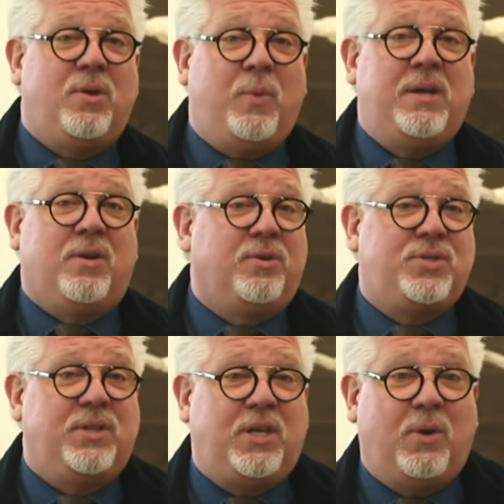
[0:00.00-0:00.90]
the
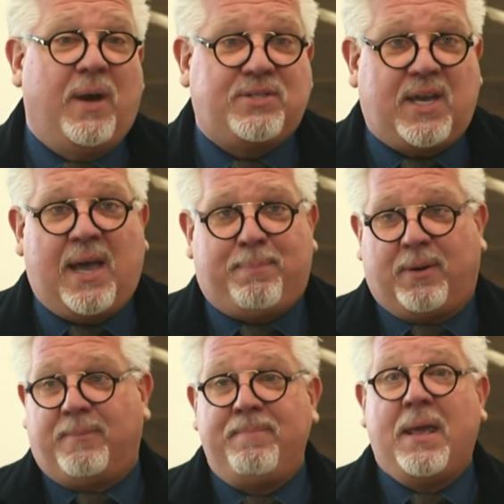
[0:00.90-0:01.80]
windows in the U.S.
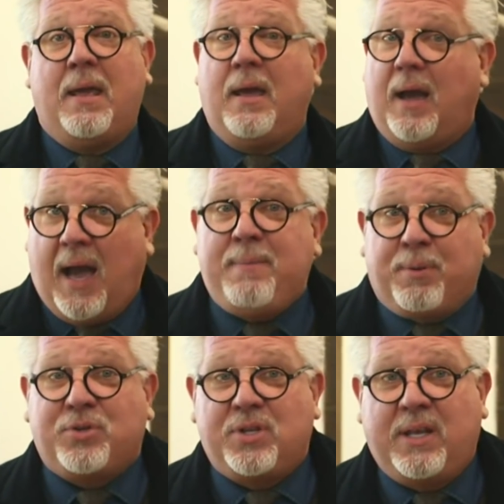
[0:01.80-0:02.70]
Capitol. I
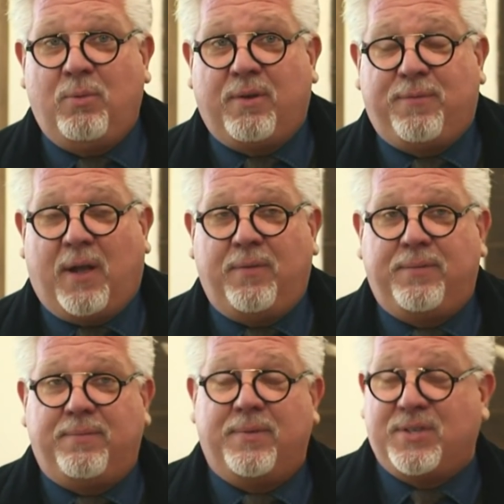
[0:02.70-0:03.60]
personally would have
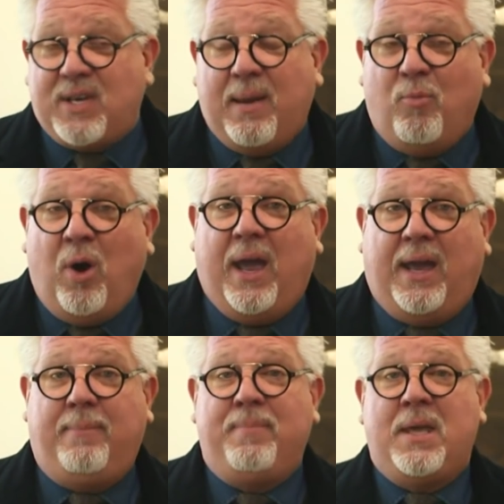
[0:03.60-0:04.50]
felt the same
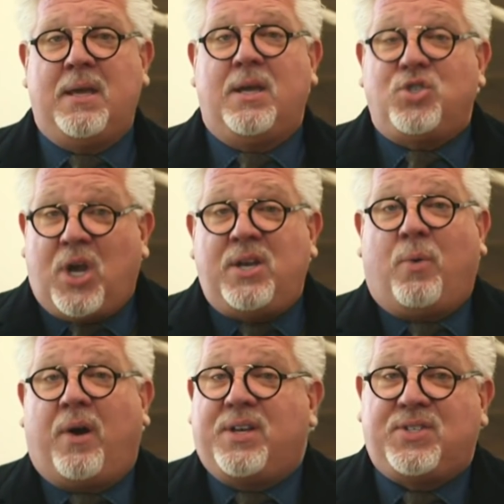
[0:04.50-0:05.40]
way.
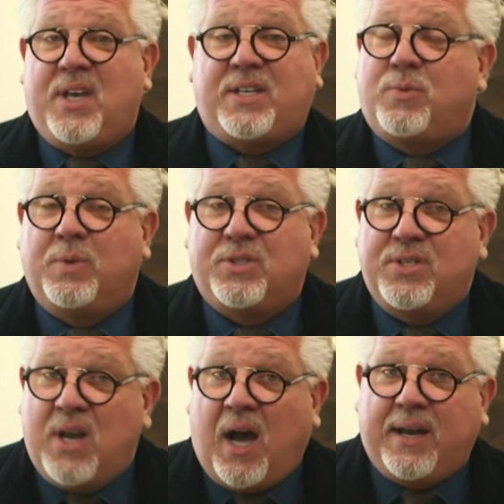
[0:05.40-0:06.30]
January 6th was
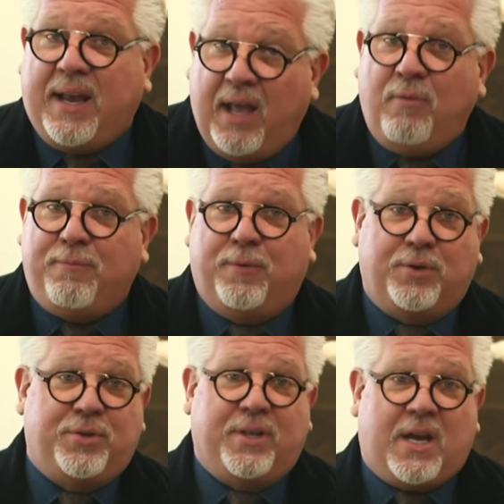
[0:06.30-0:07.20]
not
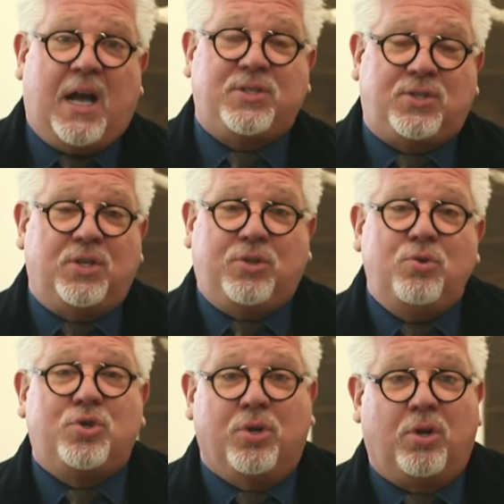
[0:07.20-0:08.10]
helpful to the
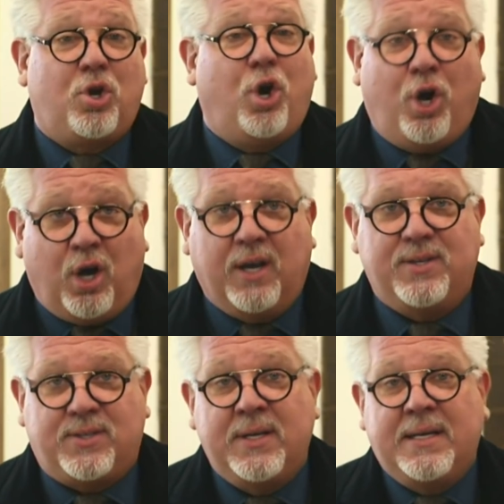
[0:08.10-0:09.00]
constitutional
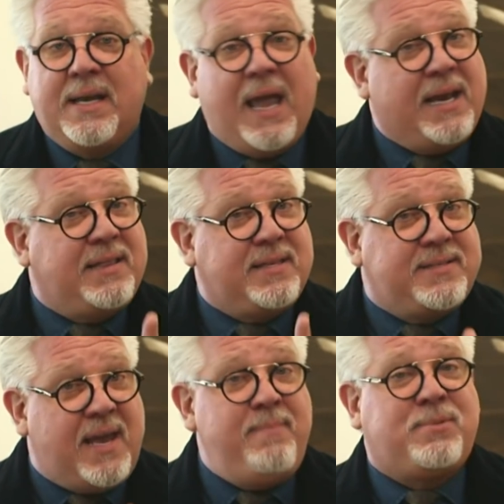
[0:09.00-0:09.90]
cause. And at the
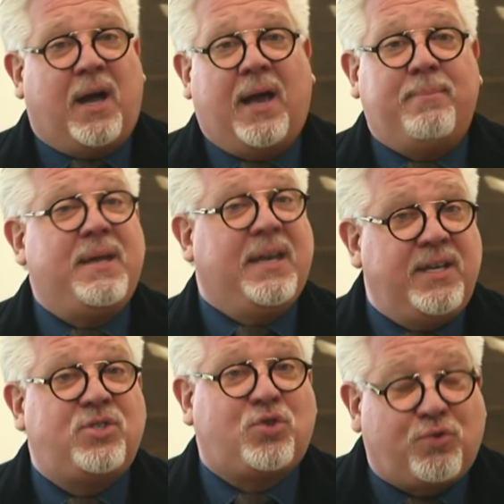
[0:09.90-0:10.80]
same time, it
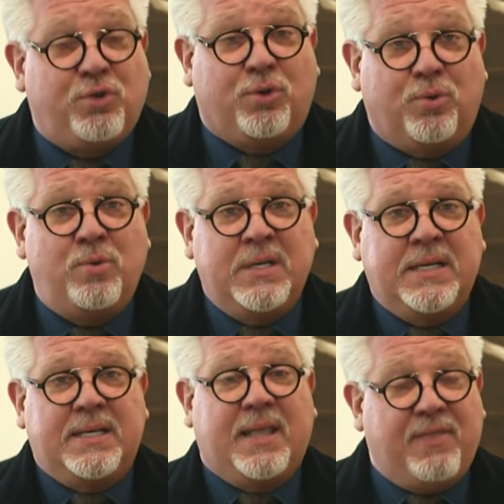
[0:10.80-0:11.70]
is true
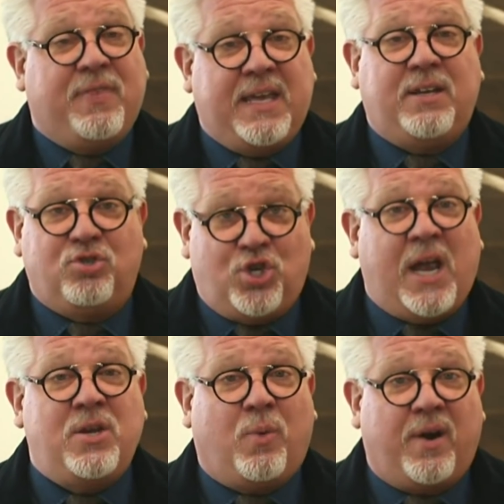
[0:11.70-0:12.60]
that the
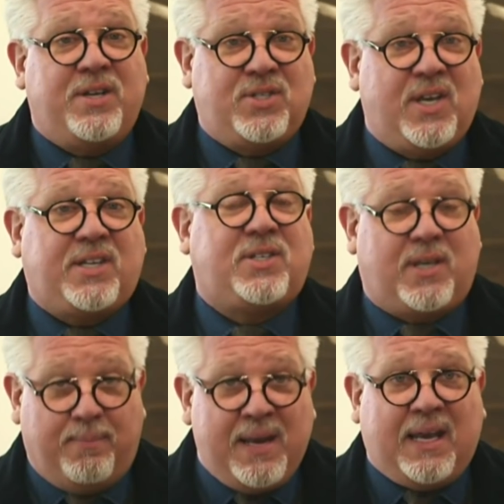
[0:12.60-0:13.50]
January
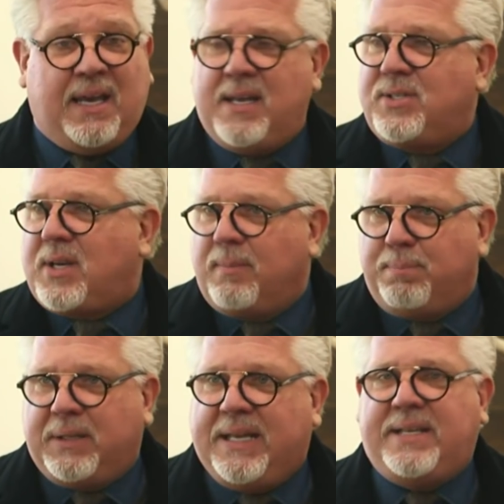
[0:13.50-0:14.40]
6th committee is a
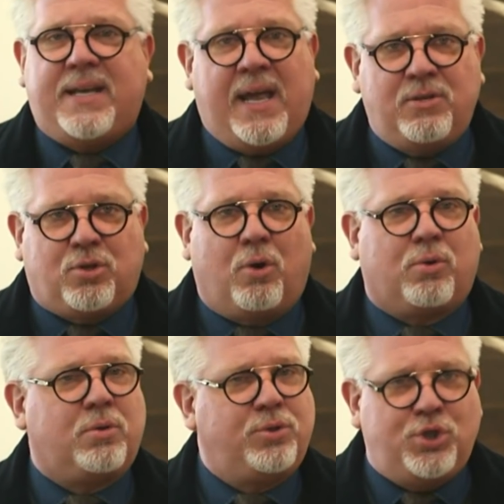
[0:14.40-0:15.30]
complete and total